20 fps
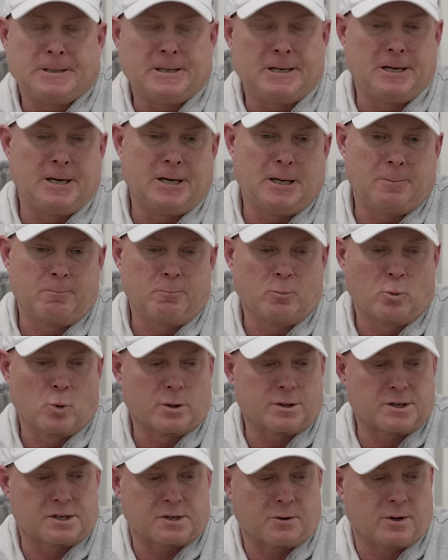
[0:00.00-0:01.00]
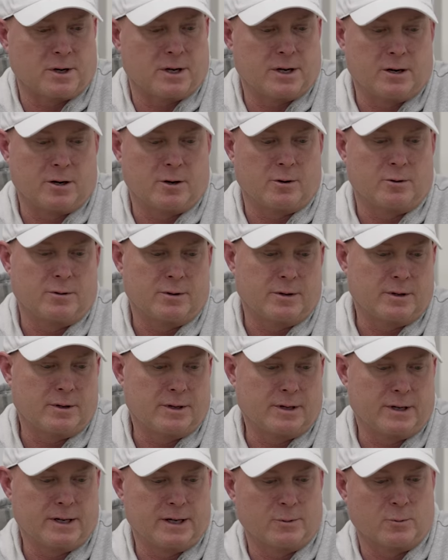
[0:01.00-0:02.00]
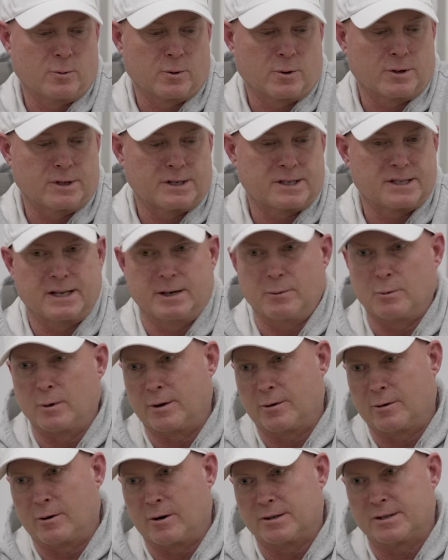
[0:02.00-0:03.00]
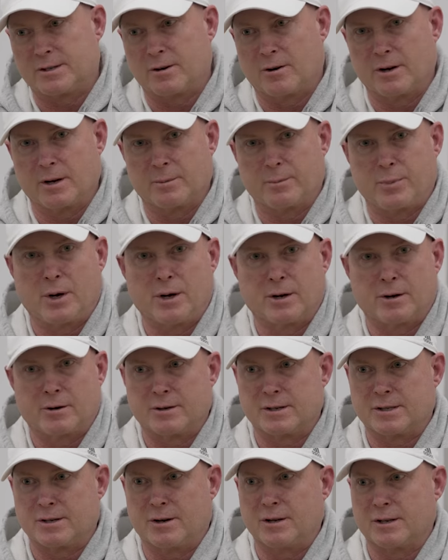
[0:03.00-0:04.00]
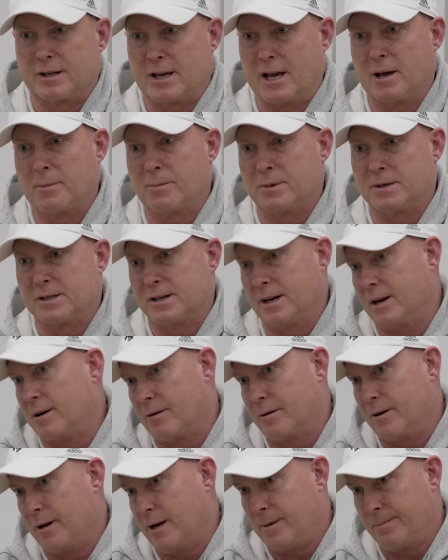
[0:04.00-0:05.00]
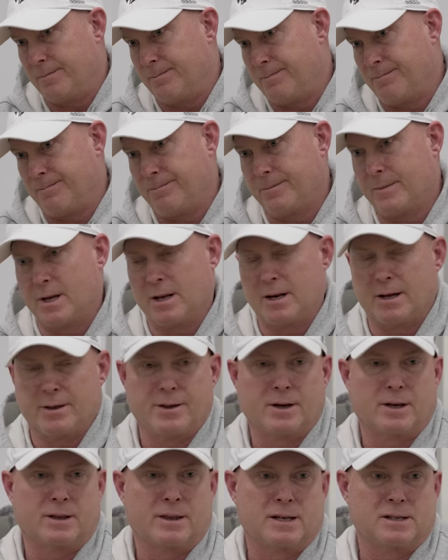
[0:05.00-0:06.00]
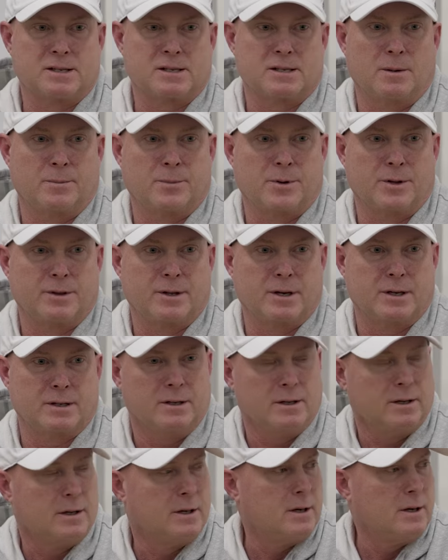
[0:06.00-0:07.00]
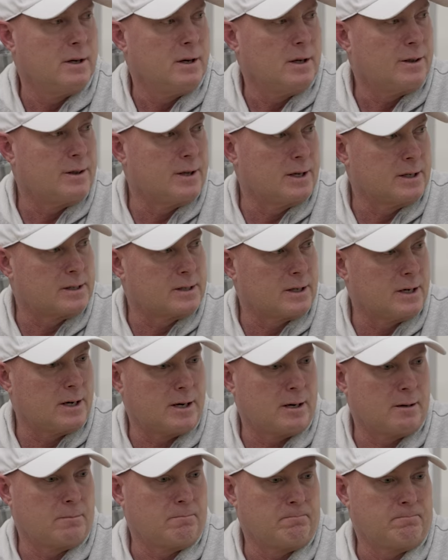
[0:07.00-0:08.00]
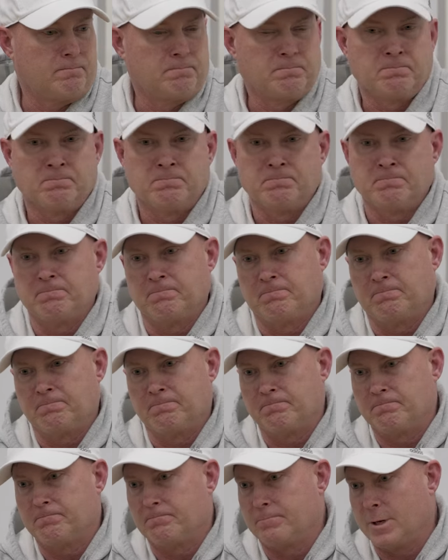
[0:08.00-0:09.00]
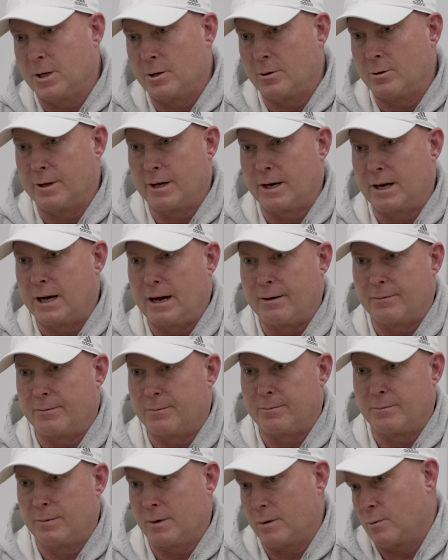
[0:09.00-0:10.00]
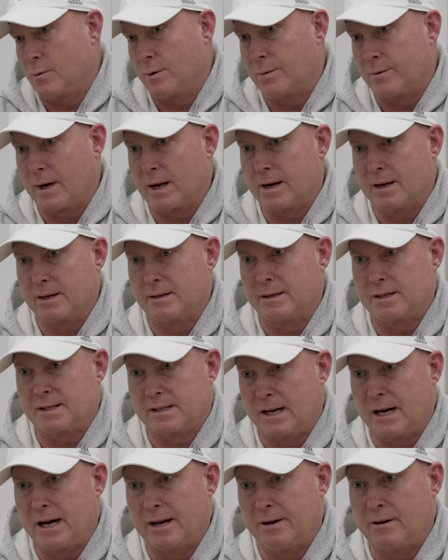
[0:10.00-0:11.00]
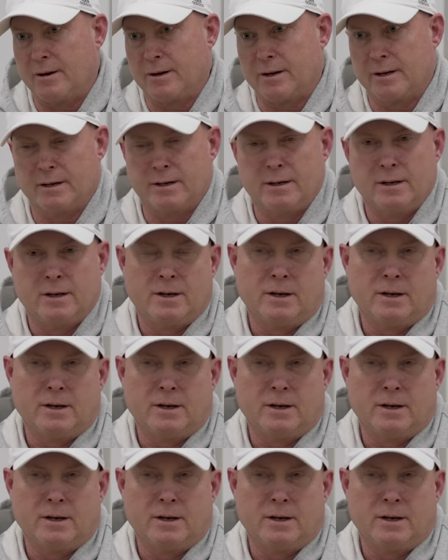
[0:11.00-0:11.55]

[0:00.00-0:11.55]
Um, we're just going to, you know, it, we're going to see whether our starting punter is on campus yet or not, and I think that's something that that uh, you know that I've you know we've got to decide on, and